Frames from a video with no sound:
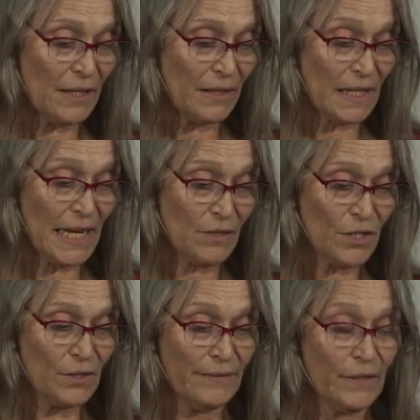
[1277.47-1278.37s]
the
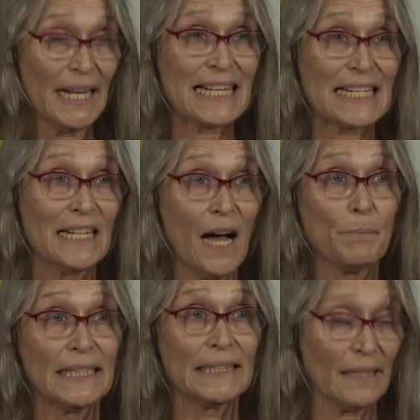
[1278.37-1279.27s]
council level has not
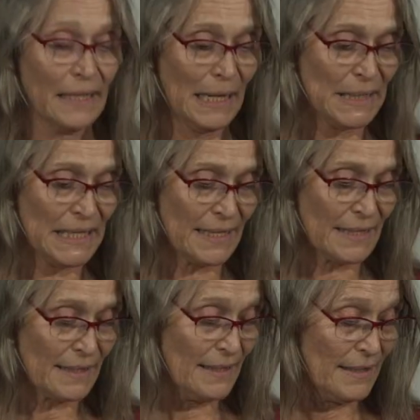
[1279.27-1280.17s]
been calamitous.